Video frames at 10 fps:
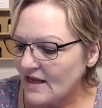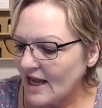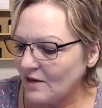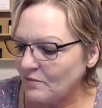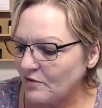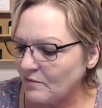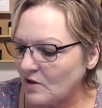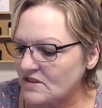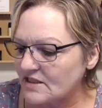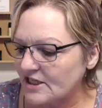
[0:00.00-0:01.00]
and
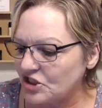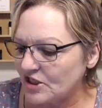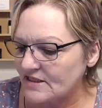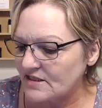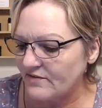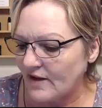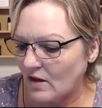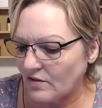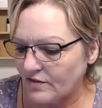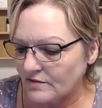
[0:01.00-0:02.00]
promotes digestive
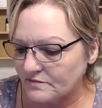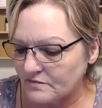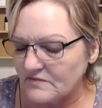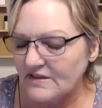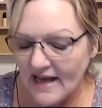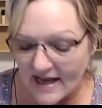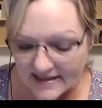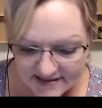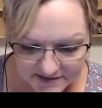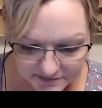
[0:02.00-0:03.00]
health.
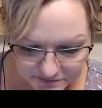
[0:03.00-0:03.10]
Yes.